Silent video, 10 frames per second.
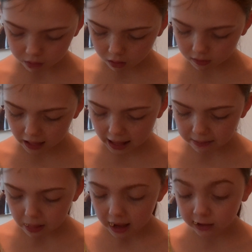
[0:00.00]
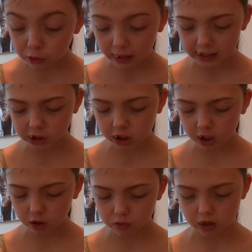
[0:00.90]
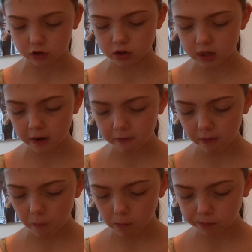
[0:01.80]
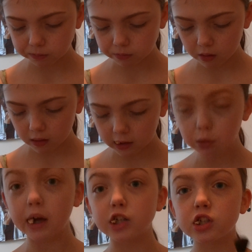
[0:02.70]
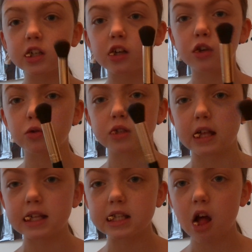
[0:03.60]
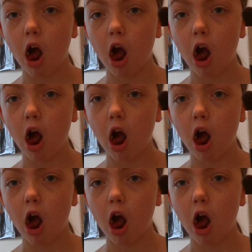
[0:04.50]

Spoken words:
that, and then occasionally I use other stuff. Occasionally I use this,